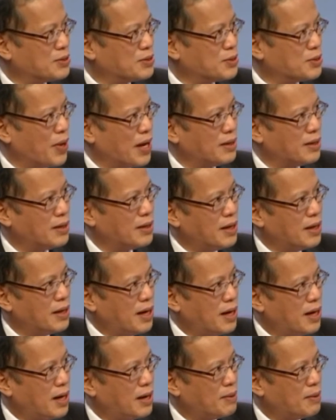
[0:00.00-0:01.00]
So we had
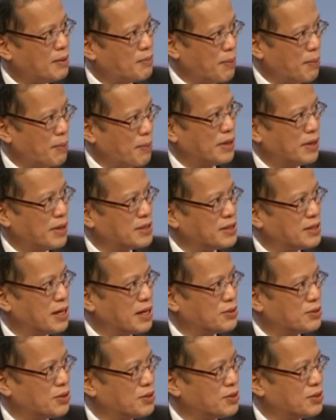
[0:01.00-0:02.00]
my
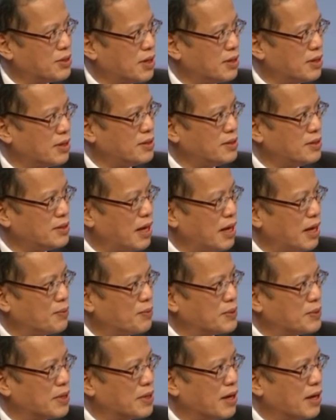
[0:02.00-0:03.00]
predecessor charged
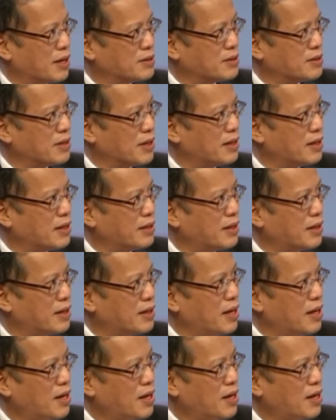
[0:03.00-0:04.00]
and was
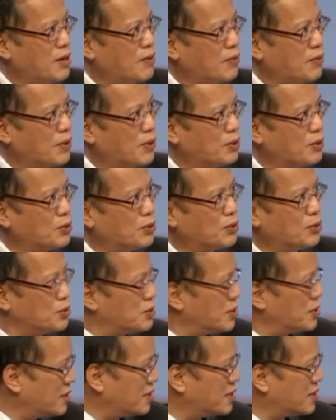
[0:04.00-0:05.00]
incarcerated for 2
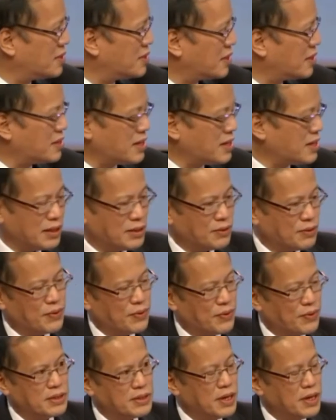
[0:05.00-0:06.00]
charges that she had to
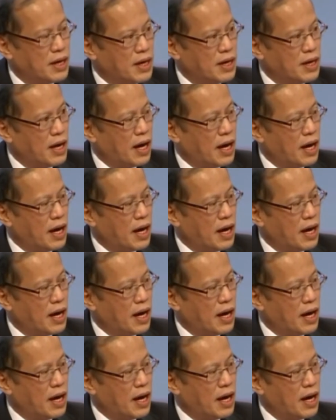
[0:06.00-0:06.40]
face.